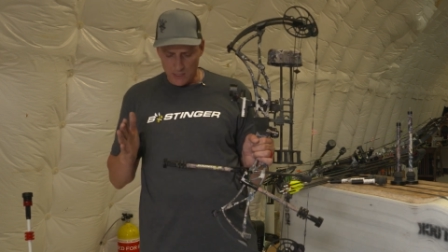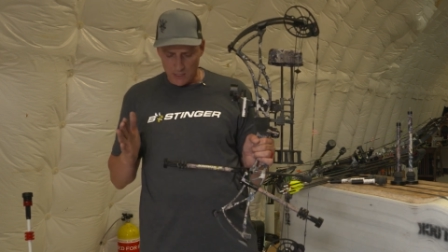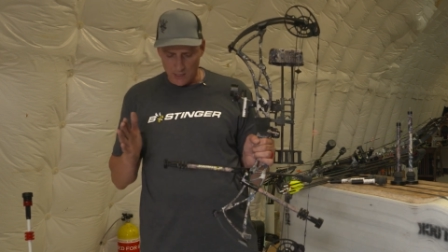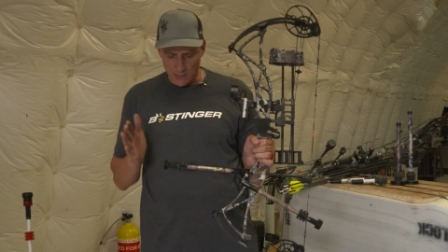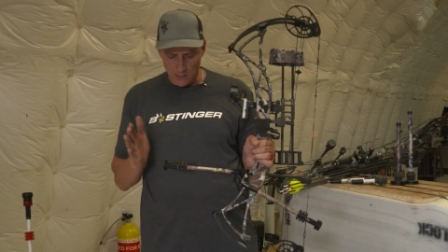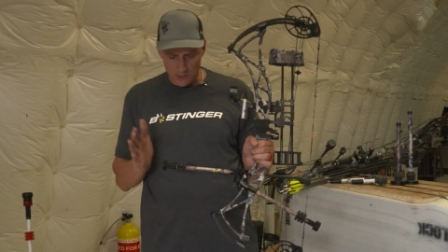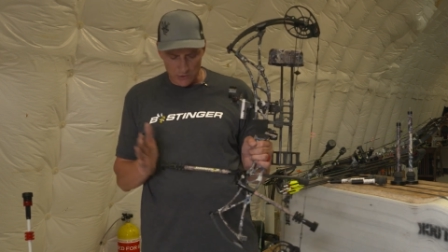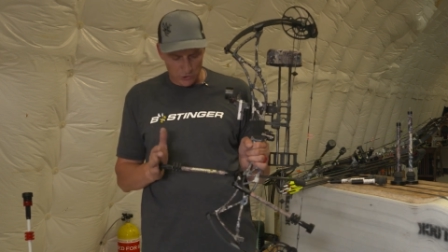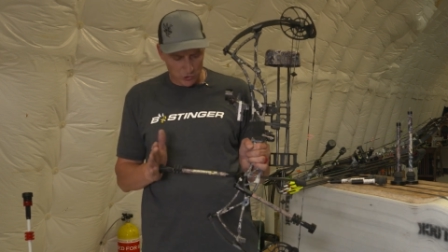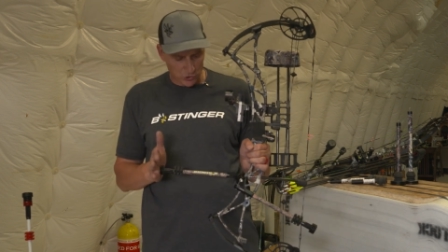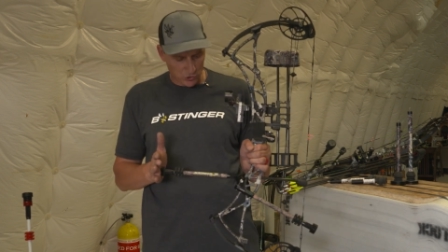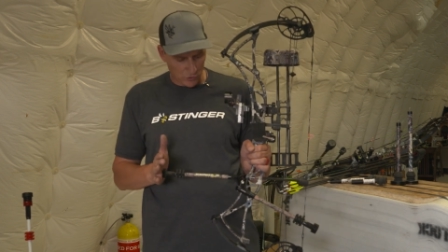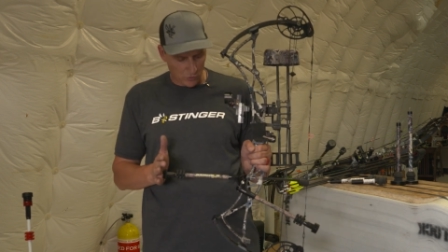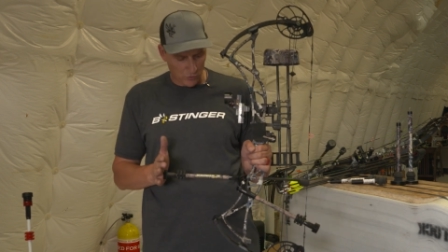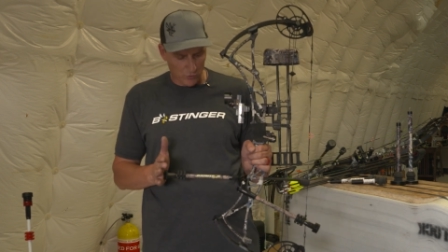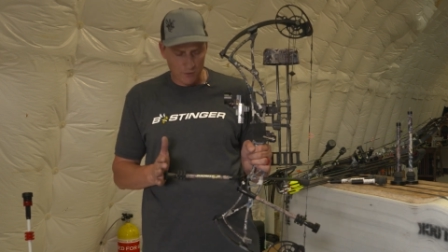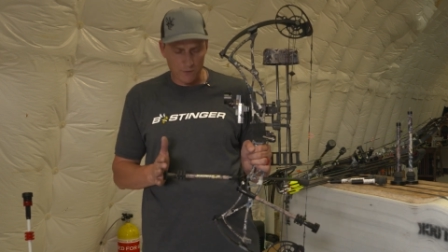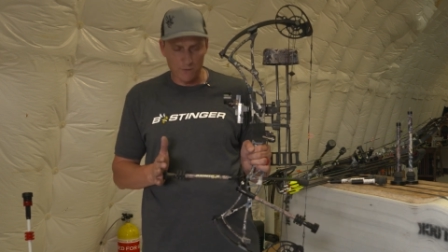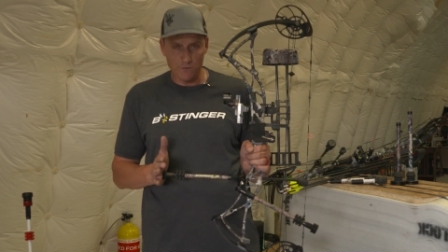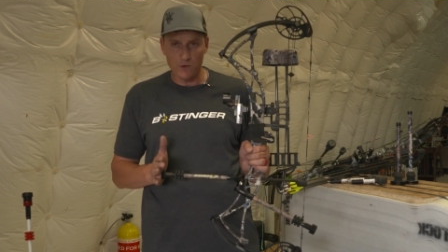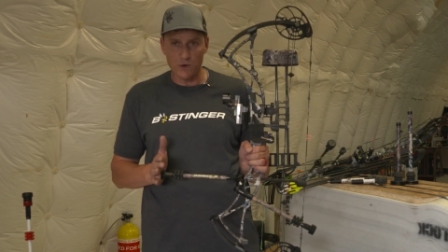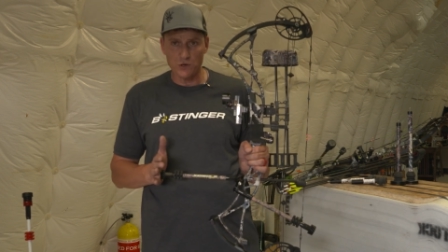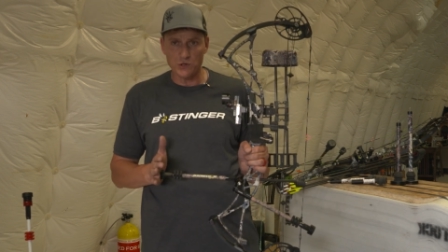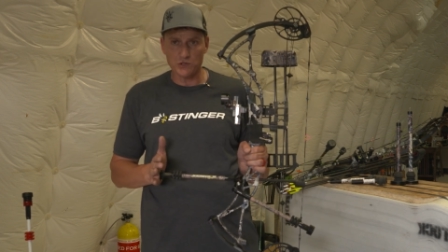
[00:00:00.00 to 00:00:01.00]
in a
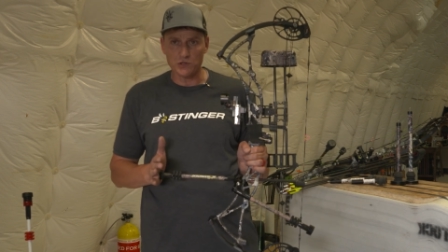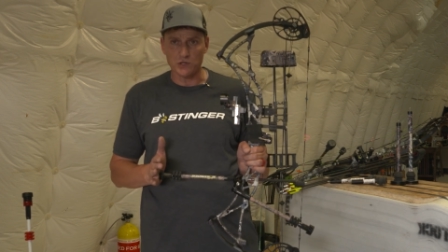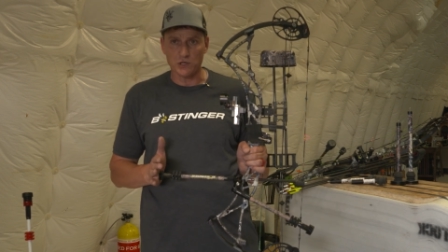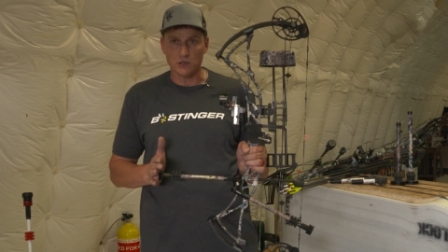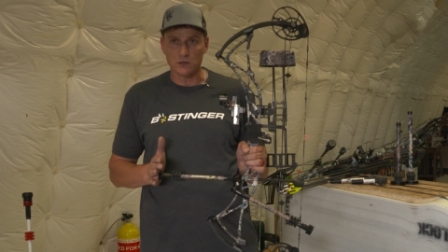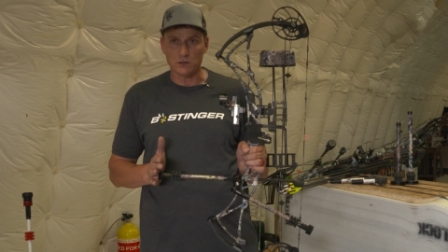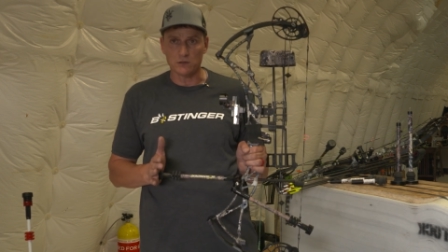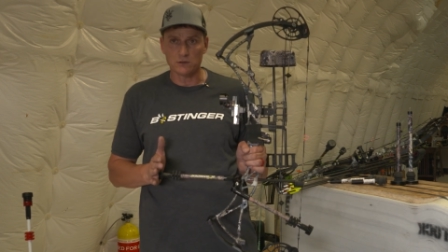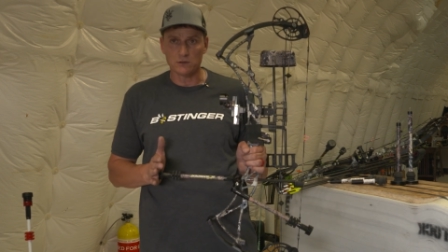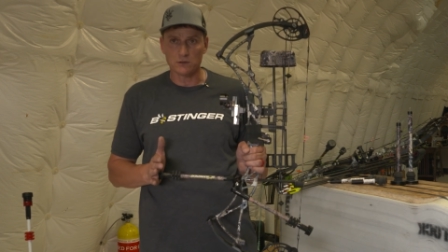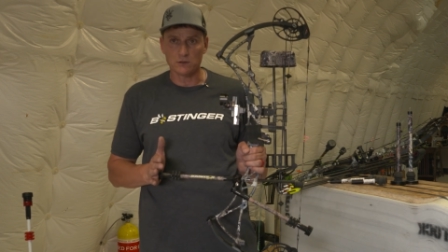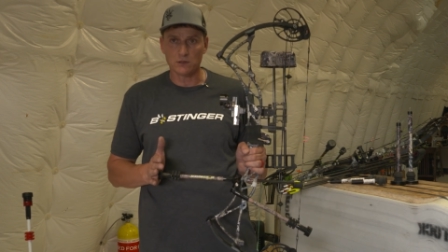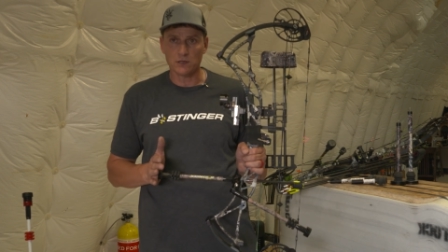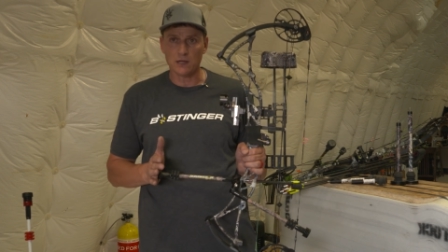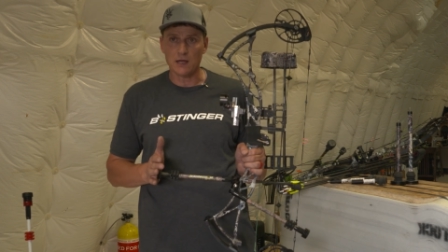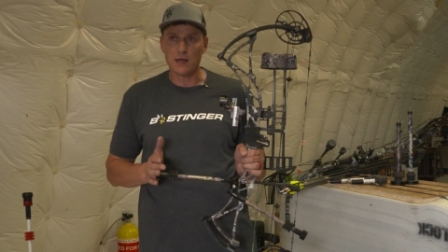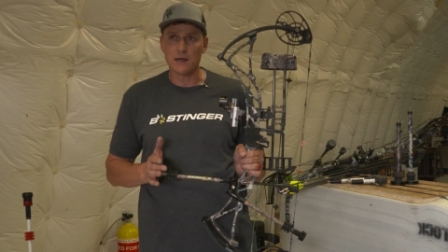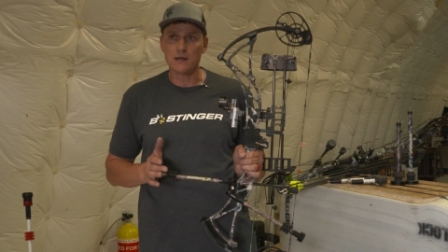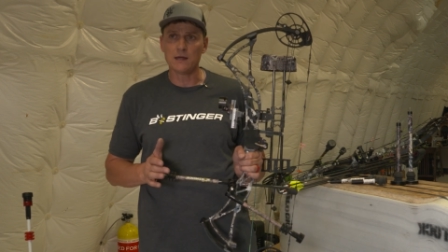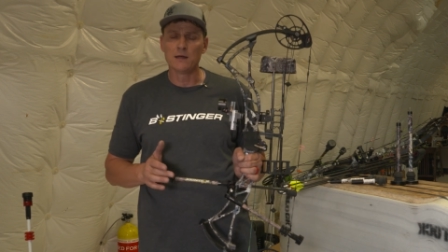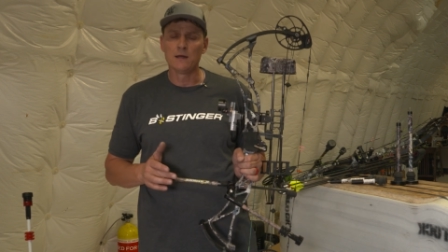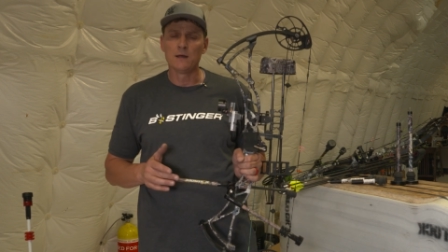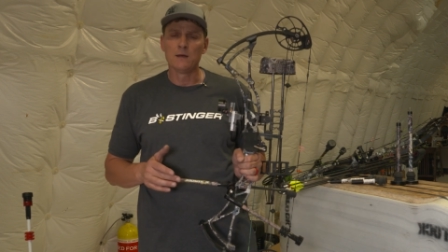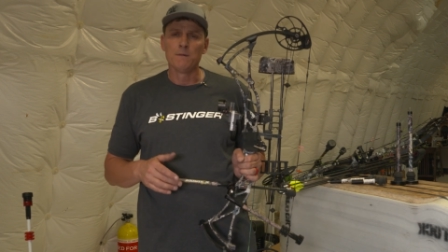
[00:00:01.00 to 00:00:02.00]
shorter version,
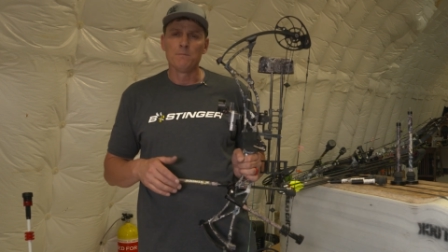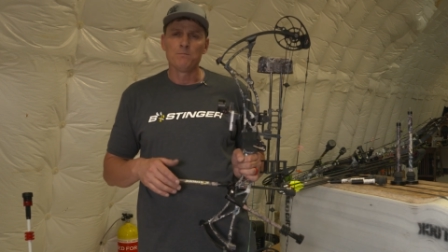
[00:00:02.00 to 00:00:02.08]
okay?